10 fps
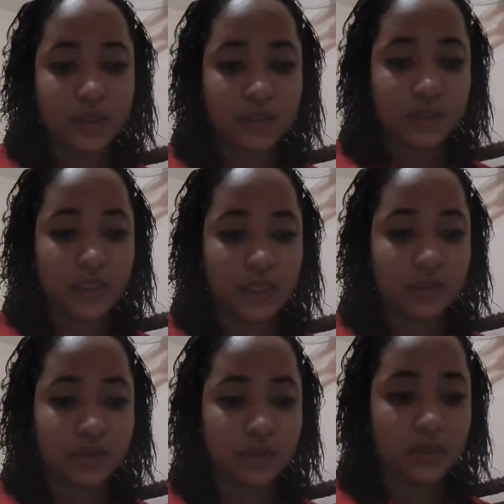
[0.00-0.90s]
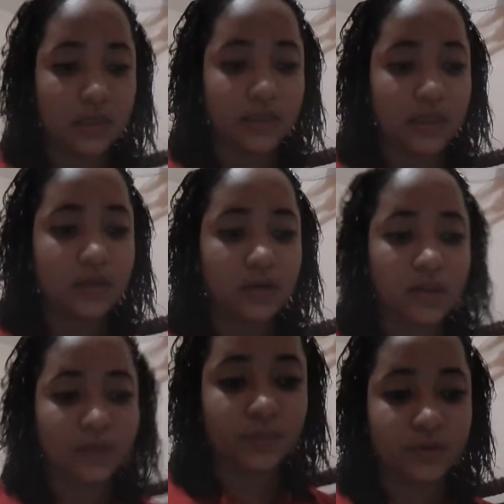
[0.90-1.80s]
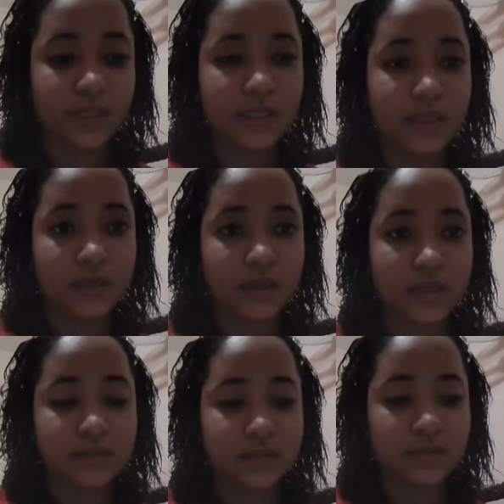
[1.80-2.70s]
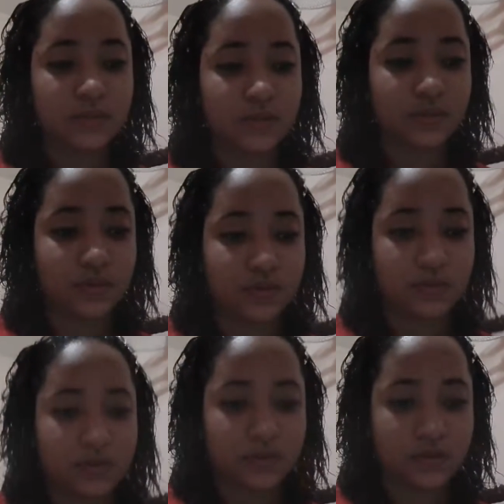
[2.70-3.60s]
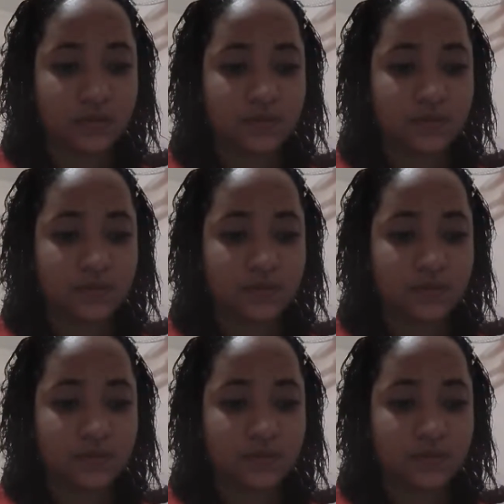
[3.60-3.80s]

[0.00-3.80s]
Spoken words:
educational, legal, and political institutions.